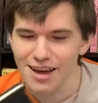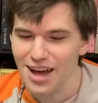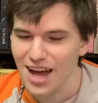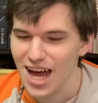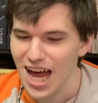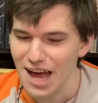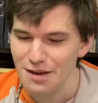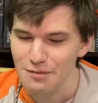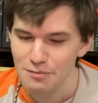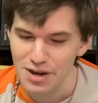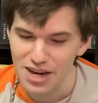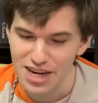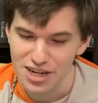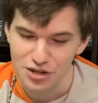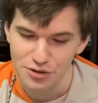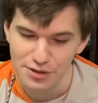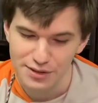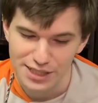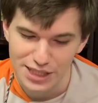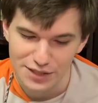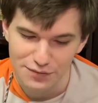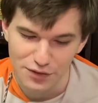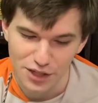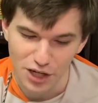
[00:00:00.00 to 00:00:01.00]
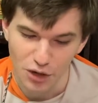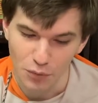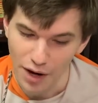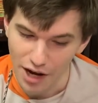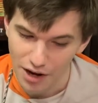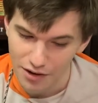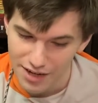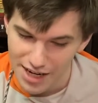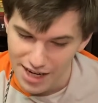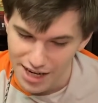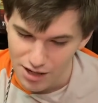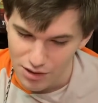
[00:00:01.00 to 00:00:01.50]
I've been meaning to read this for a
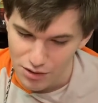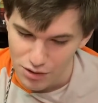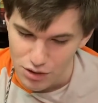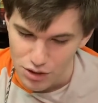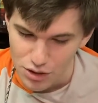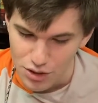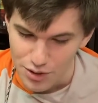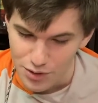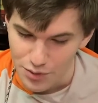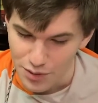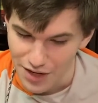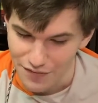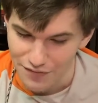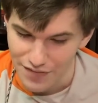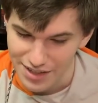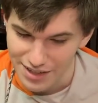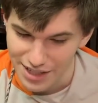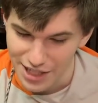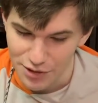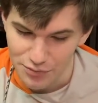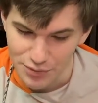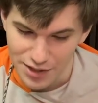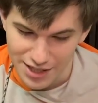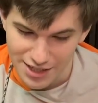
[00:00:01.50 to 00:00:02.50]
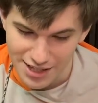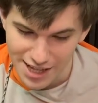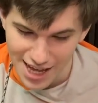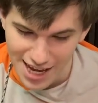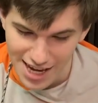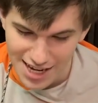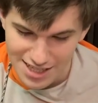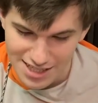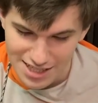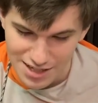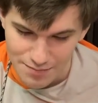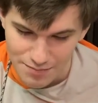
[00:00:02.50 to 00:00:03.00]
while now, so I can finally read
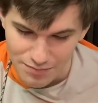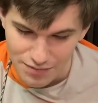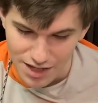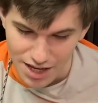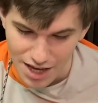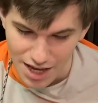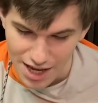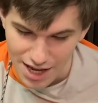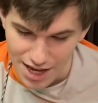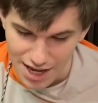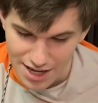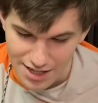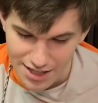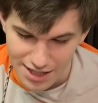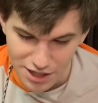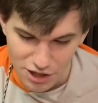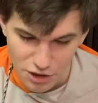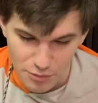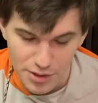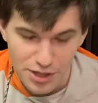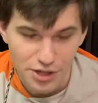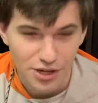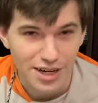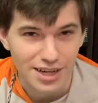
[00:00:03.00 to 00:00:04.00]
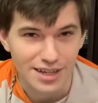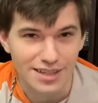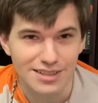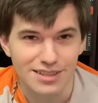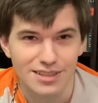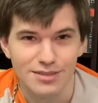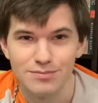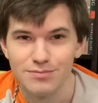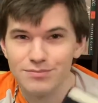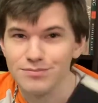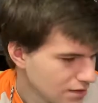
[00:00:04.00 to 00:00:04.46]
that, and it'll be great.